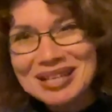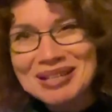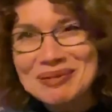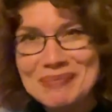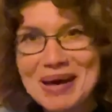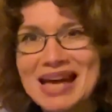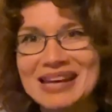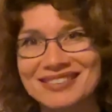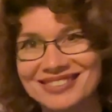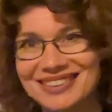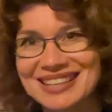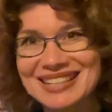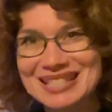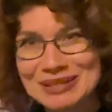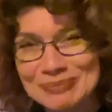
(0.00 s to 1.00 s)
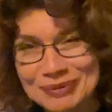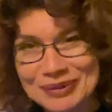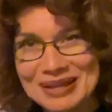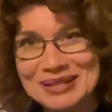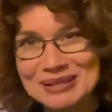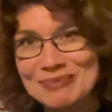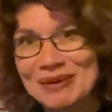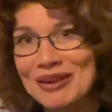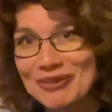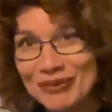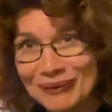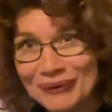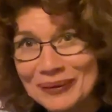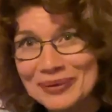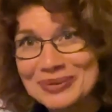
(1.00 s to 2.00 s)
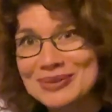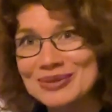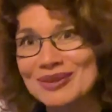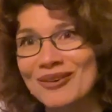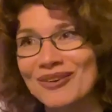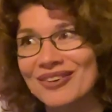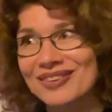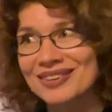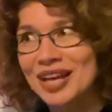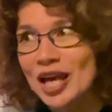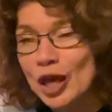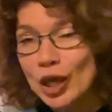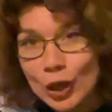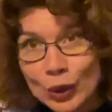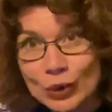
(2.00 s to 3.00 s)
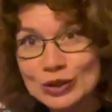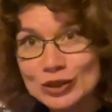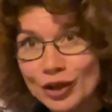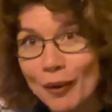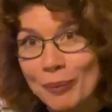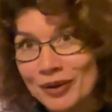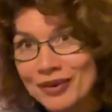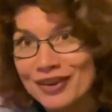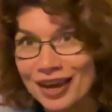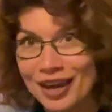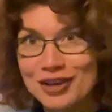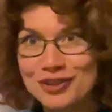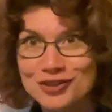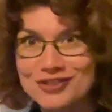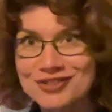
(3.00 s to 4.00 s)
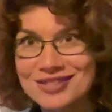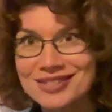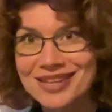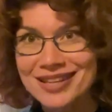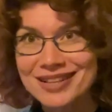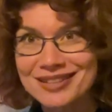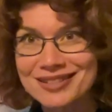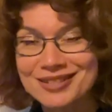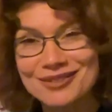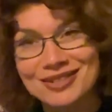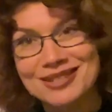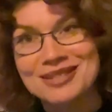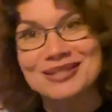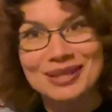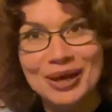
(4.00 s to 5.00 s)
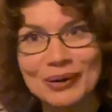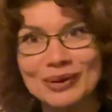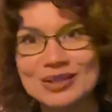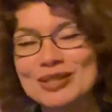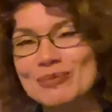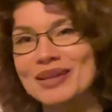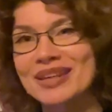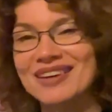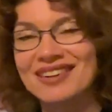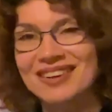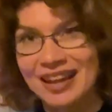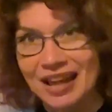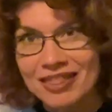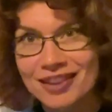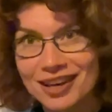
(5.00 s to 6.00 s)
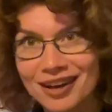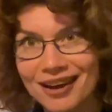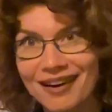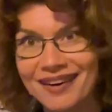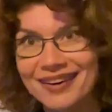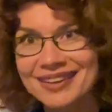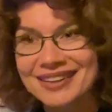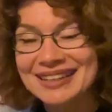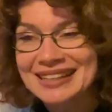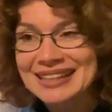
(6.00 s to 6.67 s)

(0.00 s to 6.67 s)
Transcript: better express my thoughts on good communication skills. So this is going to be another line.